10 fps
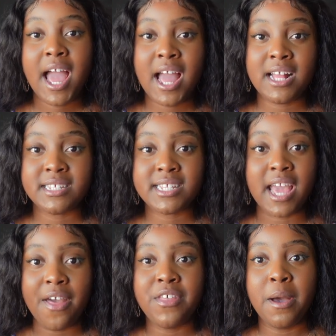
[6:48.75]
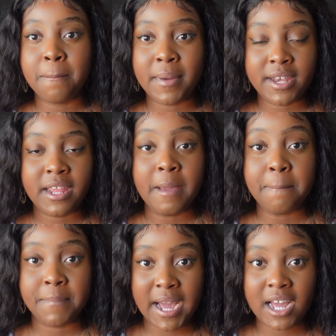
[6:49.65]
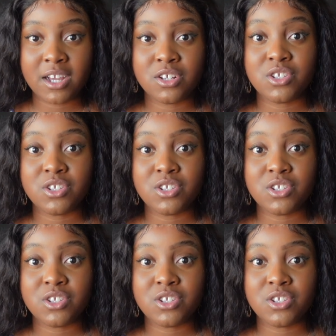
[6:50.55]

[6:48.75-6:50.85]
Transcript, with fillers: and get that money back.